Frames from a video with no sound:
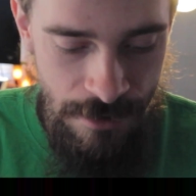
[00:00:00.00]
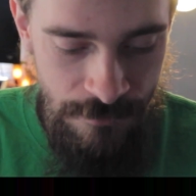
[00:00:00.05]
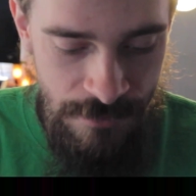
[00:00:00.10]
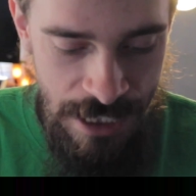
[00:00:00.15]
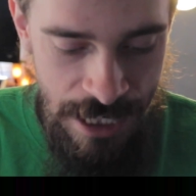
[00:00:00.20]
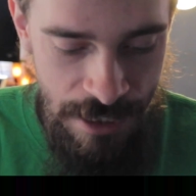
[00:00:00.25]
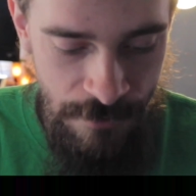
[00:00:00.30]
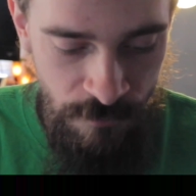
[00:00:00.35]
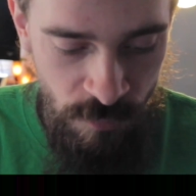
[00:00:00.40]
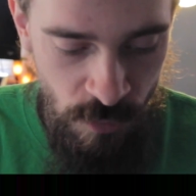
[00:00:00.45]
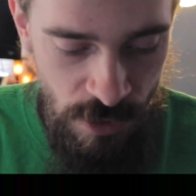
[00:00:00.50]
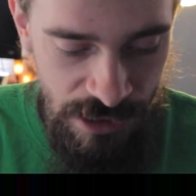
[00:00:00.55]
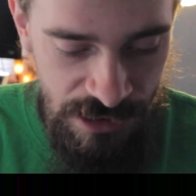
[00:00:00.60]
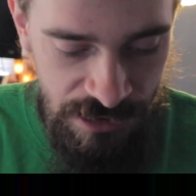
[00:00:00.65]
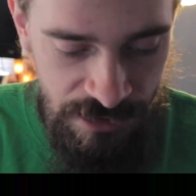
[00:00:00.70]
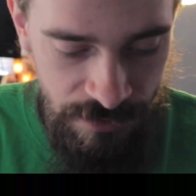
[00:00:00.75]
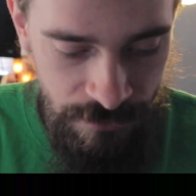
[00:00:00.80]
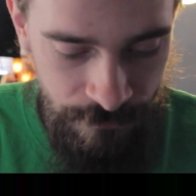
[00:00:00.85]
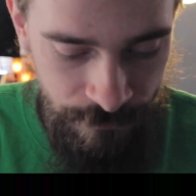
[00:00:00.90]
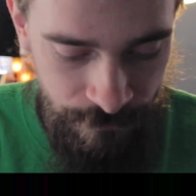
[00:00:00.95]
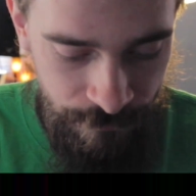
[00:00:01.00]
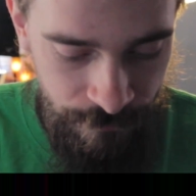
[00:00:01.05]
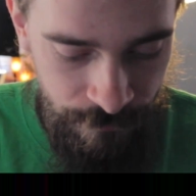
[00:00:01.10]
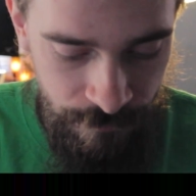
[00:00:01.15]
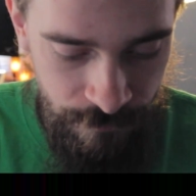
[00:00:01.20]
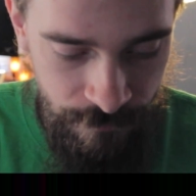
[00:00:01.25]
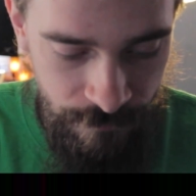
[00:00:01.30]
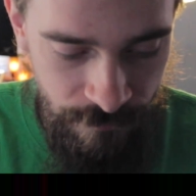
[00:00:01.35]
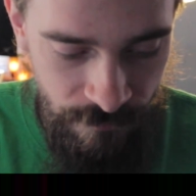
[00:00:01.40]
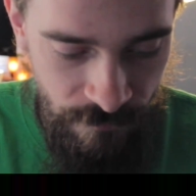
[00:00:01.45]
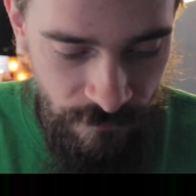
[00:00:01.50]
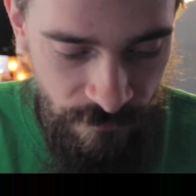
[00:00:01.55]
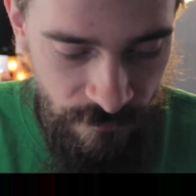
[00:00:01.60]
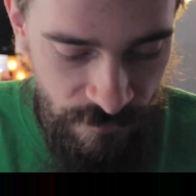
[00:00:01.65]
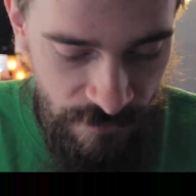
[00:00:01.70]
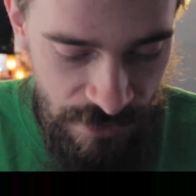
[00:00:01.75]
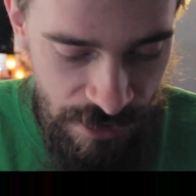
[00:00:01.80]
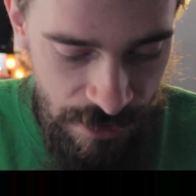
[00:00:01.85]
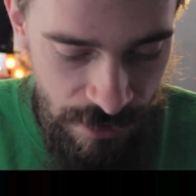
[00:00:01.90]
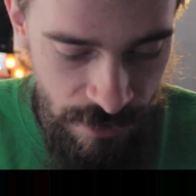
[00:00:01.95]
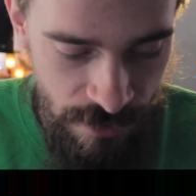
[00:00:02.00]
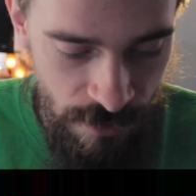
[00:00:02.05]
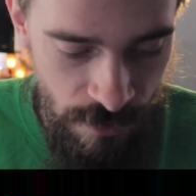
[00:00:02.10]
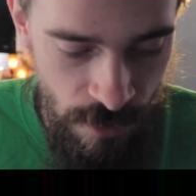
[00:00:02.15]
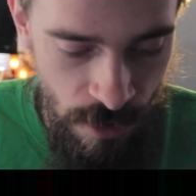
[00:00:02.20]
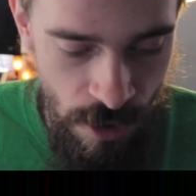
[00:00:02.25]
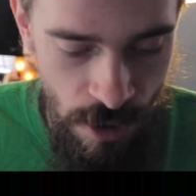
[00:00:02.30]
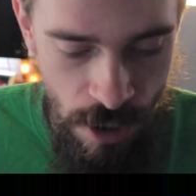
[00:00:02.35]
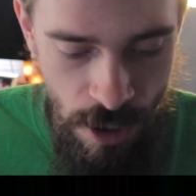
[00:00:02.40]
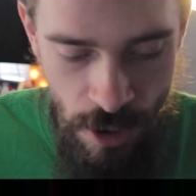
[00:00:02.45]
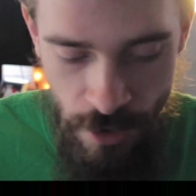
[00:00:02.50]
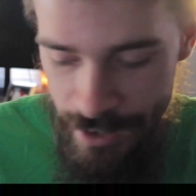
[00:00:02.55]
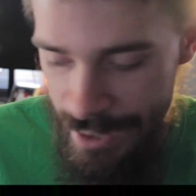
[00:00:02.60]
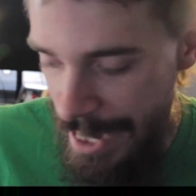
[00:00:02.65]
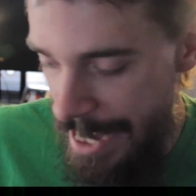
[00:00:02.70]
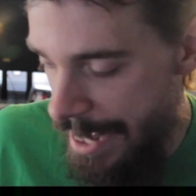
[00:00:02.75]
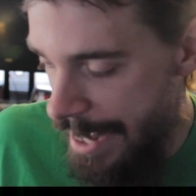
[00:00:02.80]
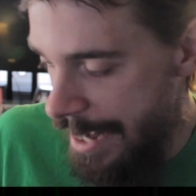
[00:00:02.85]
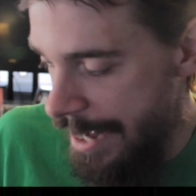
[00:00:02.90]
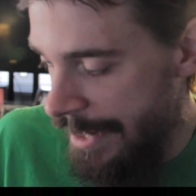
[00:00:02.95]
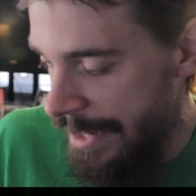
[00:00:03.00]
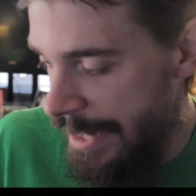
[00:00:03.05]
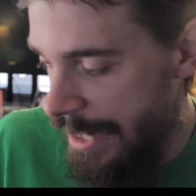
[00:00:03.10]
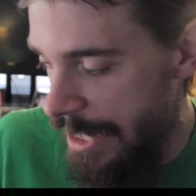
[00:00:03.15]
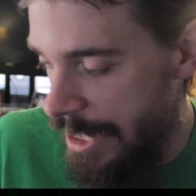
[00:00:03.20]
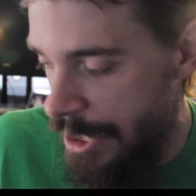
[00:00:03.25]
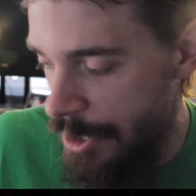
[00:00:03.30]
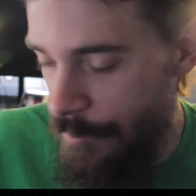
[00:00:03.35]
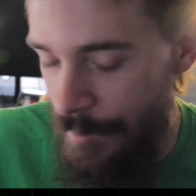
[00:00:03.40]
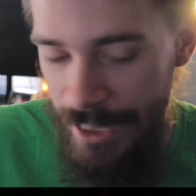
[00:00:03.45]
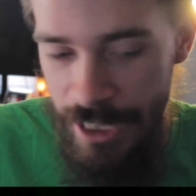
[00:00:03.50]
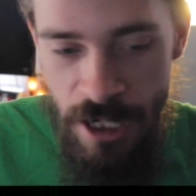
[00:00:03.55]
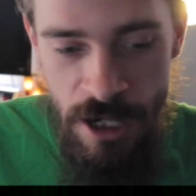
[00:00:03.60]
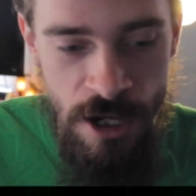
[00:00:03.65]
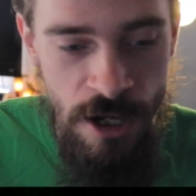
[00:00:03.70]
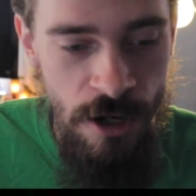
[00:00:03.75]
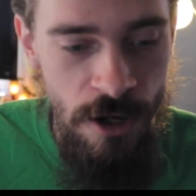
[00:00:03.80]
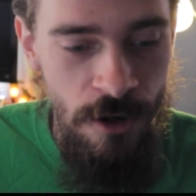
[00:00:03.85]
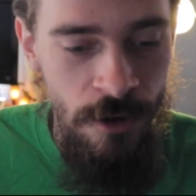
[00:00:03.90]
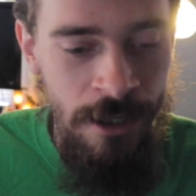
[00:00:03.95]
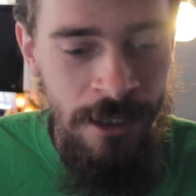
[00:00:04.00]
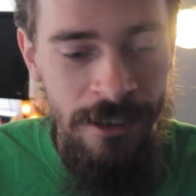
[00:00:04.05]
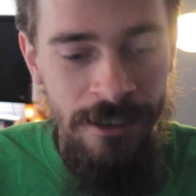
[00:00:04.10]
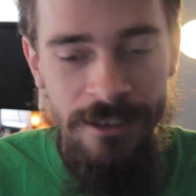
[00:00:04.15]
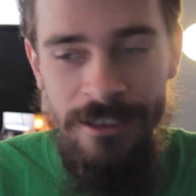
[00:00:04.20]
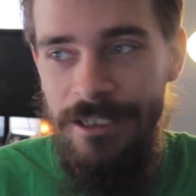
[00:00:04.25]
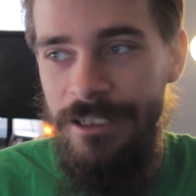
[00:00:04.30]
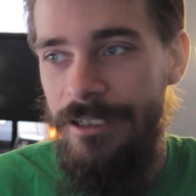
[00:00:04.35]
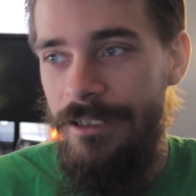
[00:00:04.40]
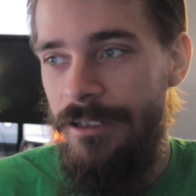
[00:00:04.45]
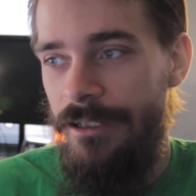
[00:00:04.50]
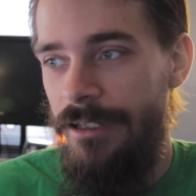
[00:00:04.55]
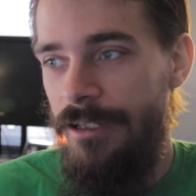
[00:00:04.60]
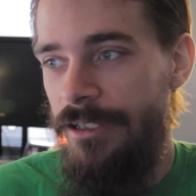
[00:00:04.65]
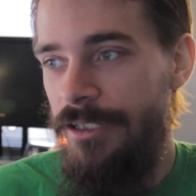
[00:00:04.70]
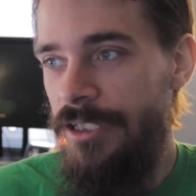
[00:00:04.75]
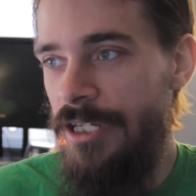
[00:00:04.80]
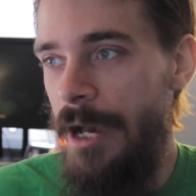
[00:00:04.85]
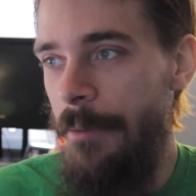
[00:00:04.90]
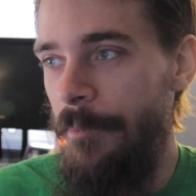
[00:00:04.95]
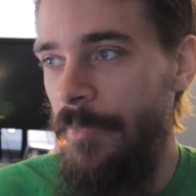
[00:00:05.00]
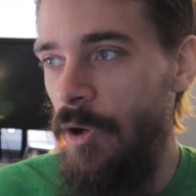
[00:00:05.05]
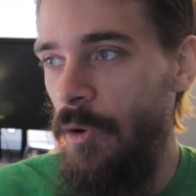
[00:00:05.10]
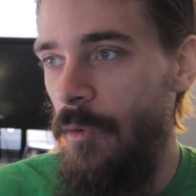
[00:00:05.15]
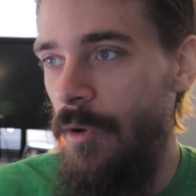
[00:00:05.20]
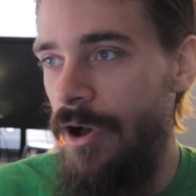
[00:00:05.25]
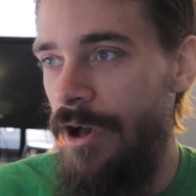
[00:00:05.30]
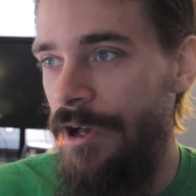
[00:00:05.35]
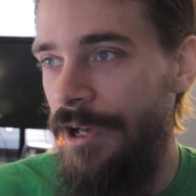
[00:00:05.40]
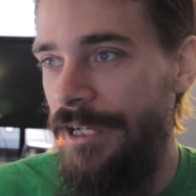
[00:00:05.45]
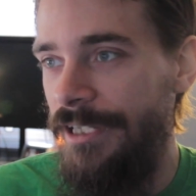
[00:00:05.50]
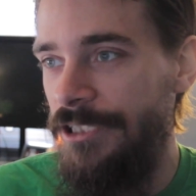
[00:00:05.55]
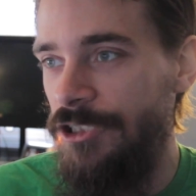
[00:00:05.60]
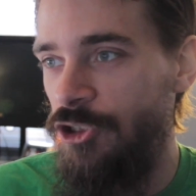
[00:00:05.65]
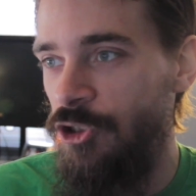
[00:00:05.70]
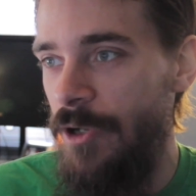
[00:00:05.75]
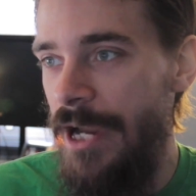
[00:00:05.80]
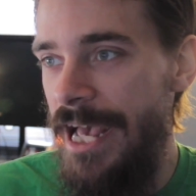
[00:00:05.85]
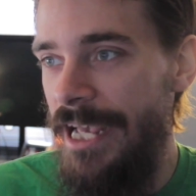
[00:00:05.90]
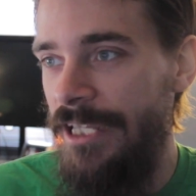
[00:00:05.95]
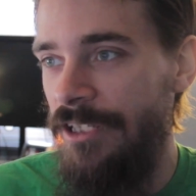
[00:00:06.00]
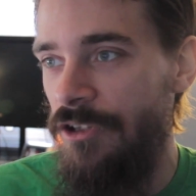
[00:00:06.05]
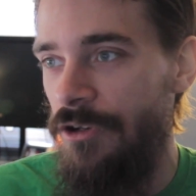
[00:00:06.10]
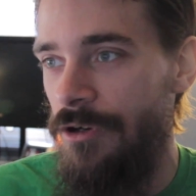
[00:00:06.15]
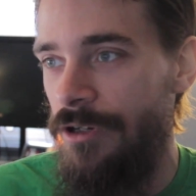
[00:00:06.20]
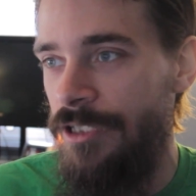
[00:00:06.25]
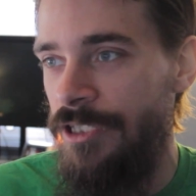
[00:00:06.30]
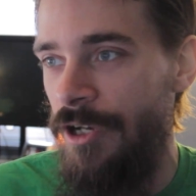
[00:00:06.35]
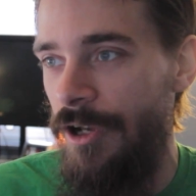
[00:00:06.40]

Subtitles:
impressed. Oh yeah, here we go. Number 1, Dragon Lord